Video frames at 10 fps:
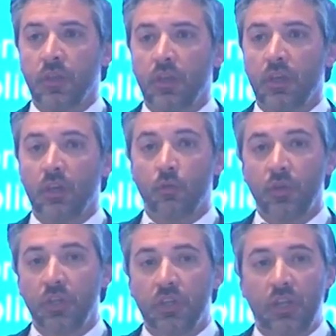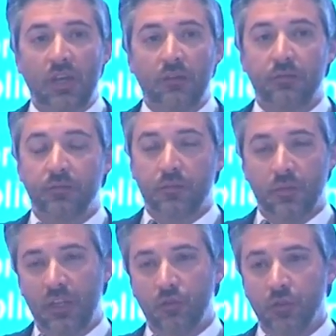We
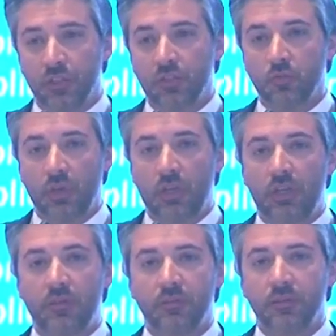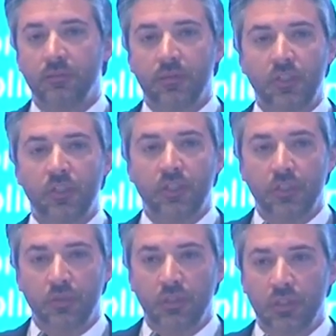have countries where teacher
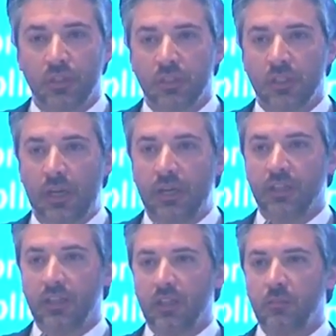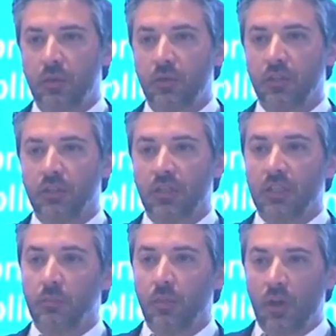unions are a key component
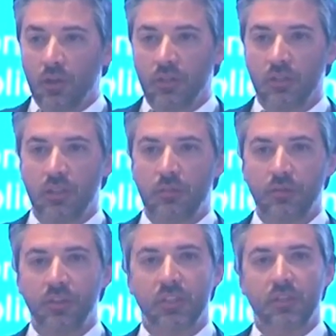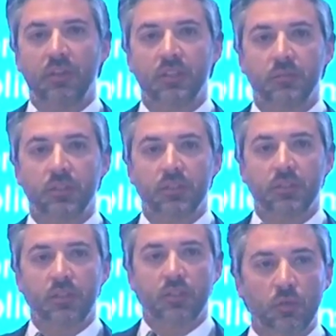that blocks some of these
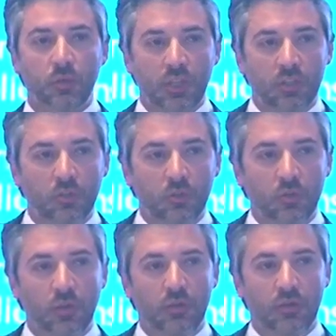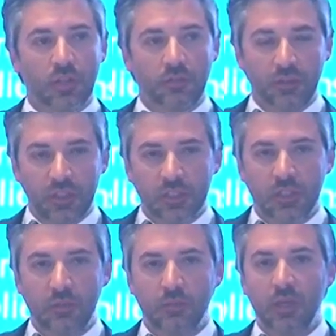investments. we need to convince
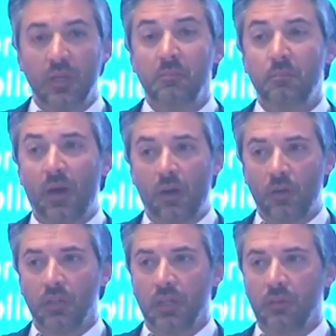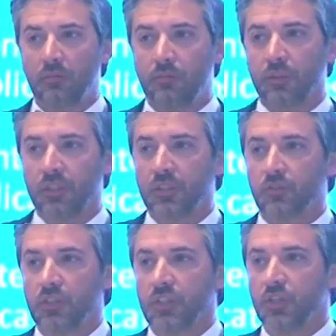them and empower them for
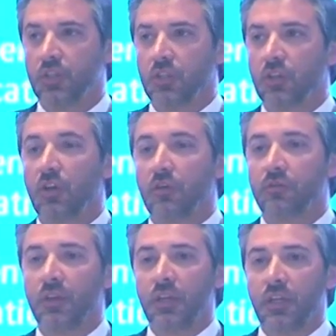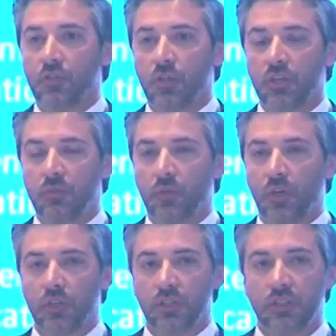this transition of education
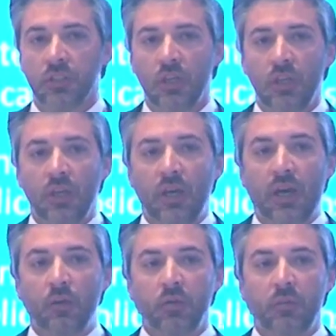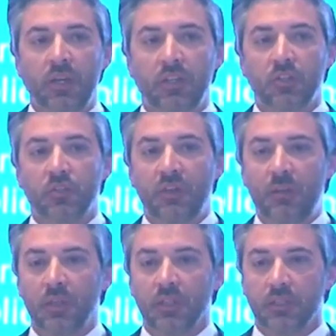projects. How do we manage
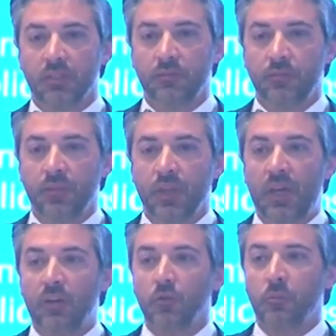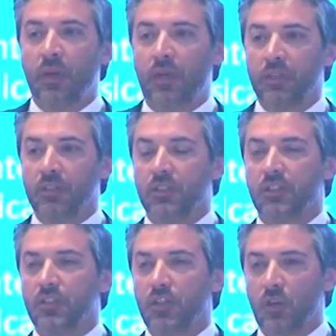families? How do
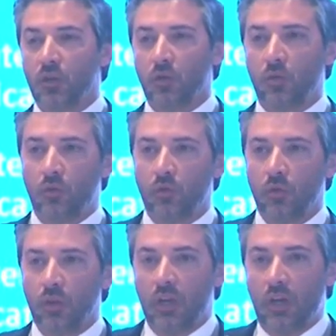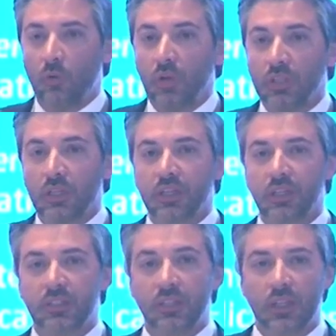parents know how will their
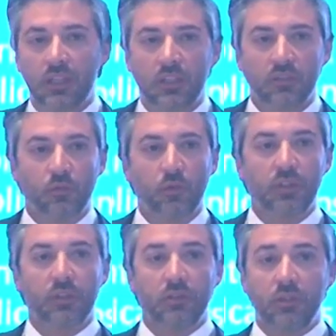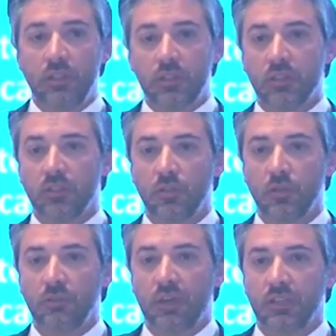kids learn with these
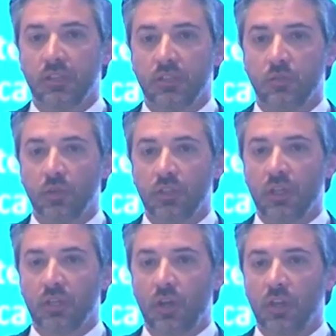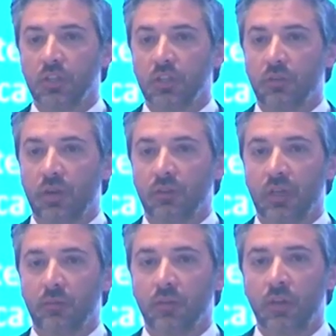new devices, with technology around
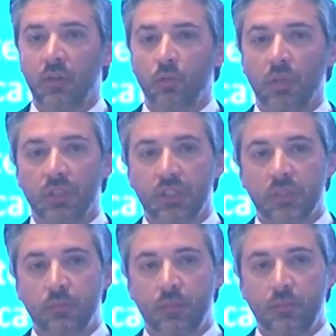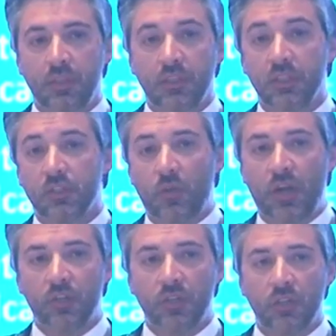them? Will this be a
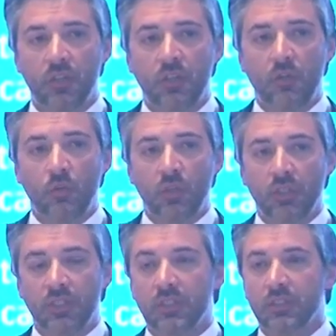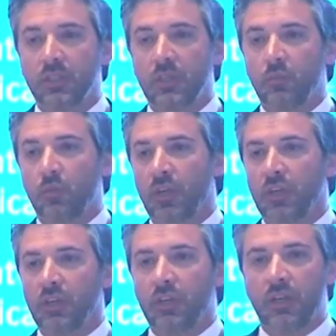distraction? Will this
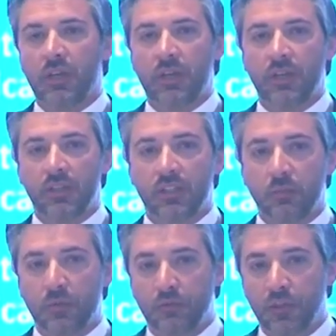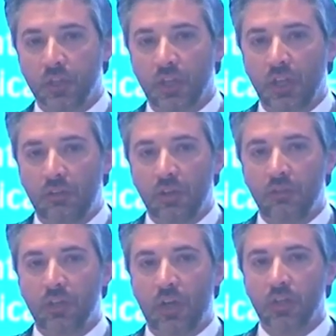bring a superficial level
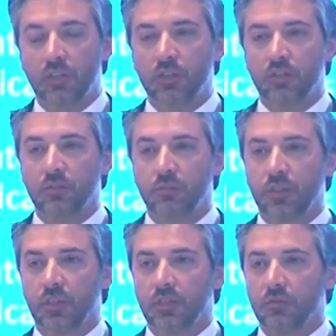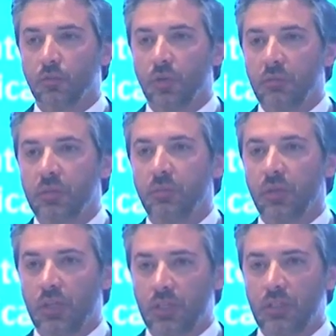of knowledge because of the way
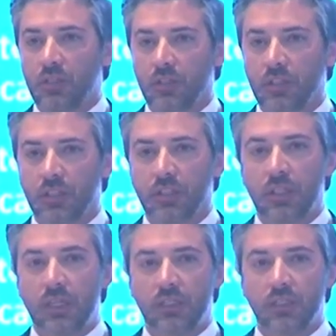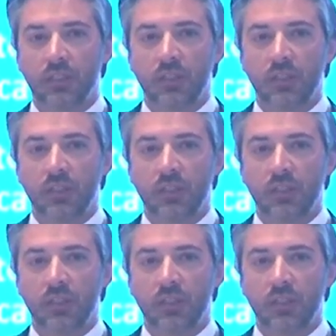people learn on the internet?